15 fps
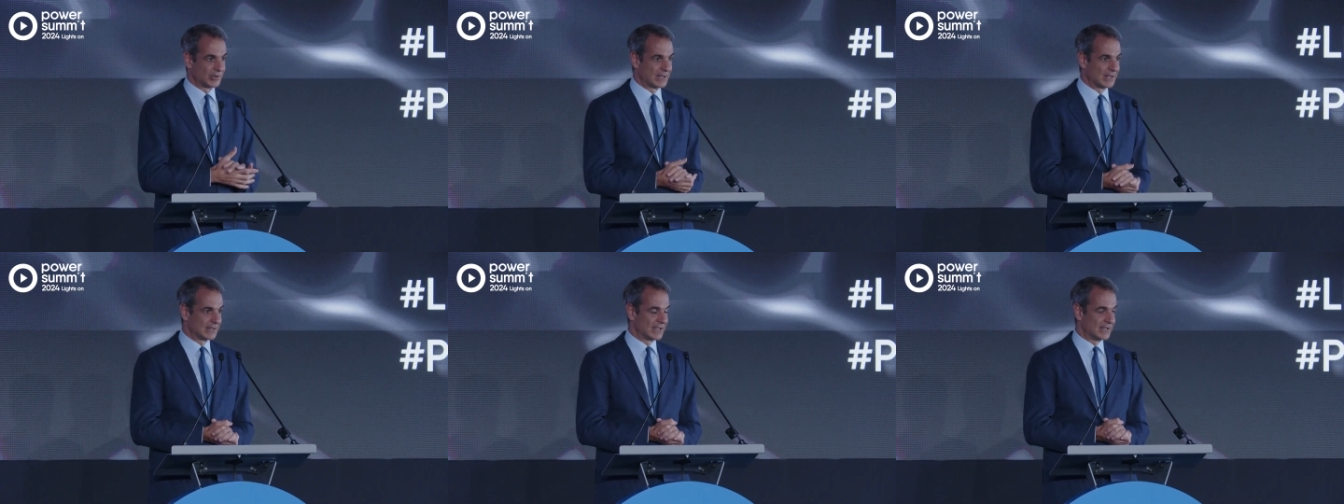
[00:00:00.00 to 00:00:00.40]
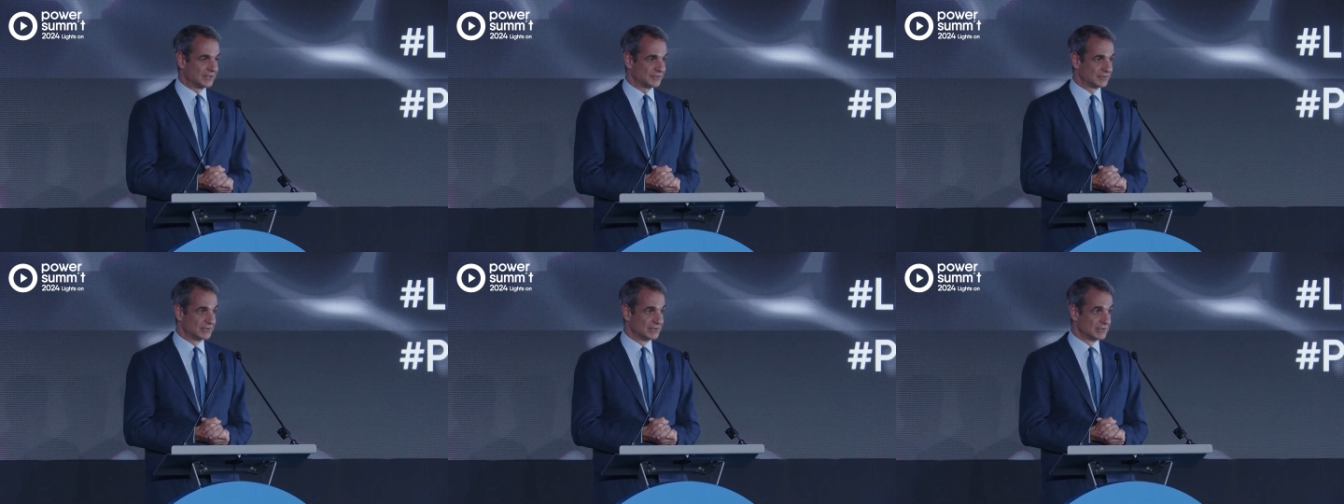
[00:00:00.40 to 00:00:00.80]
allies
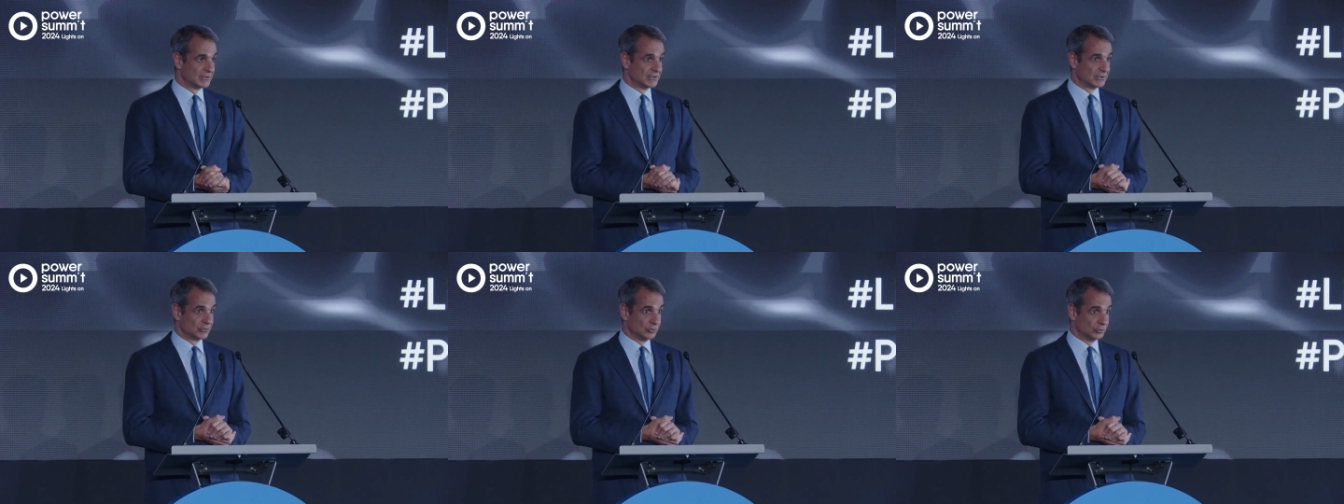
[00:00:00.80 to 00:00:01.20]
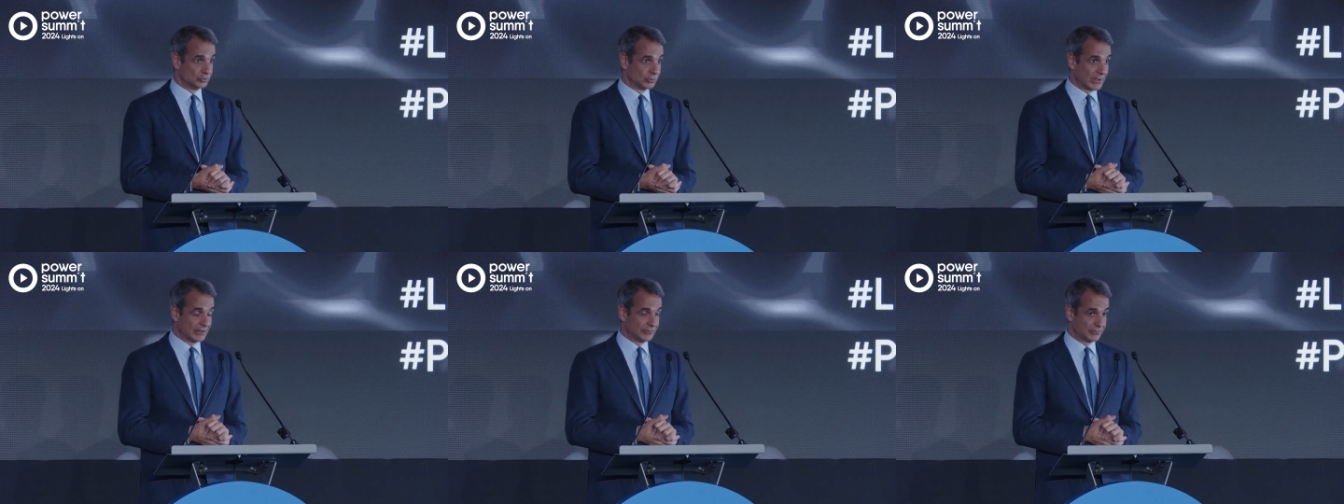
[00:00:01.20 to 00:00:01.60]
to
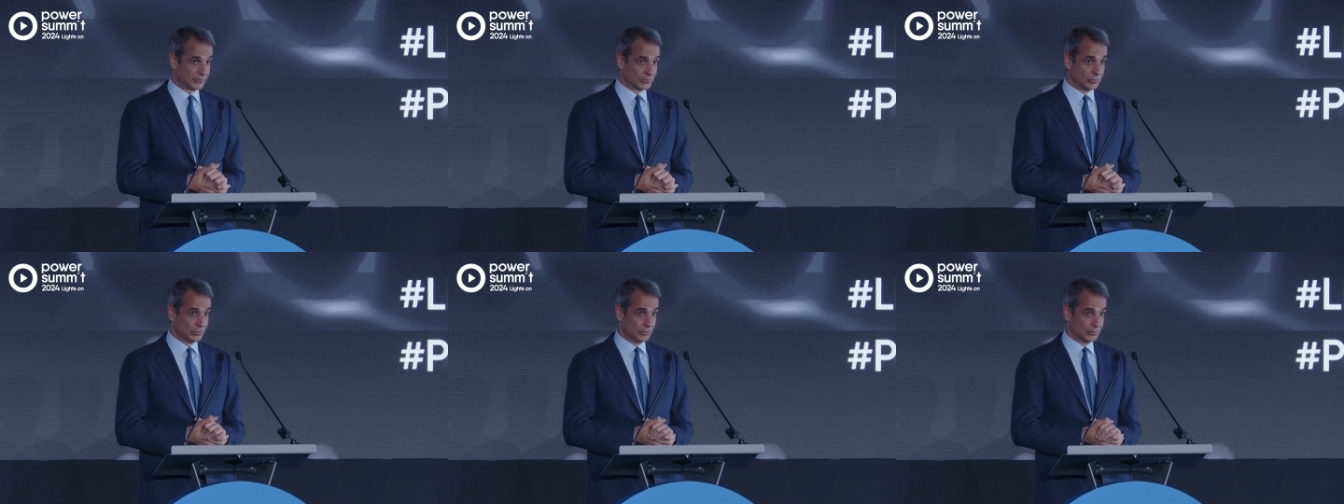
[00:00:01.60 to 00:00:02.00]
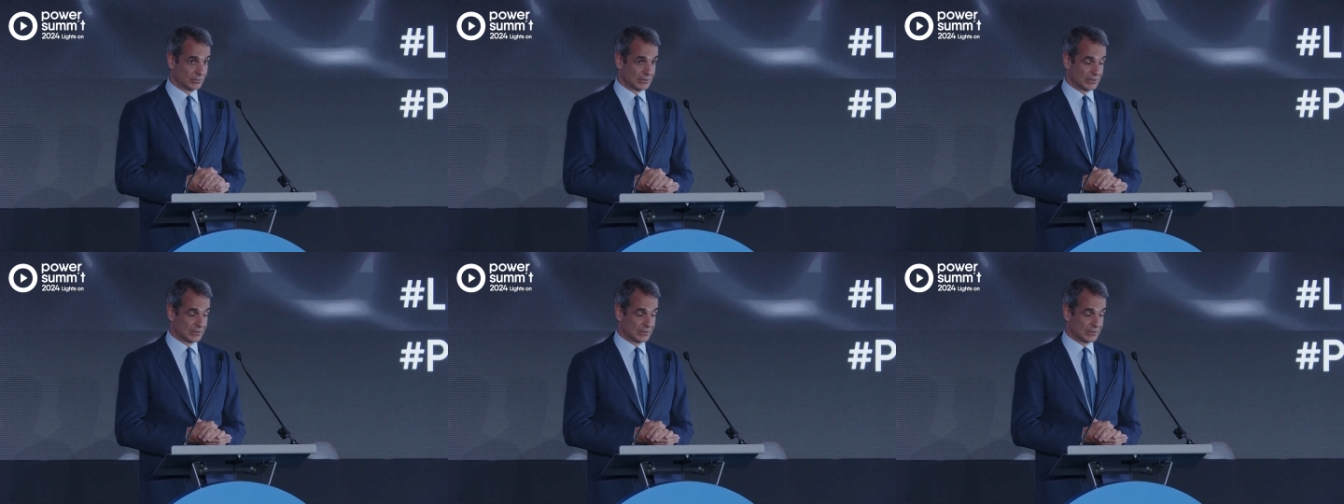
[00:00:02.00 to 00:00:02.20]
drive through